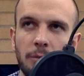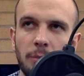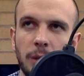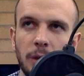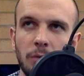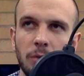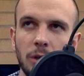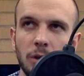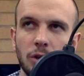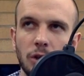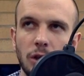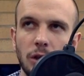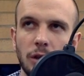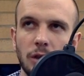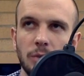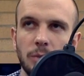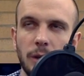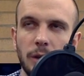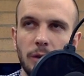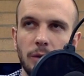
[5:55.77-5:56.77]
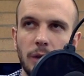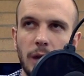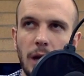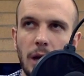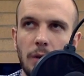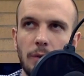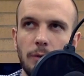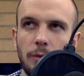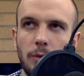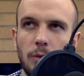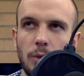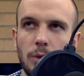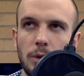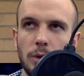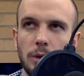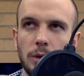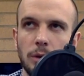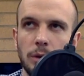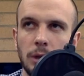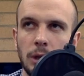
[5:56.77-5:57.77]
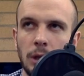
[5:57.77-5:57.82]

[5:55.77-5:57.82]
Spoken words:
Big Red Jelly's been around for,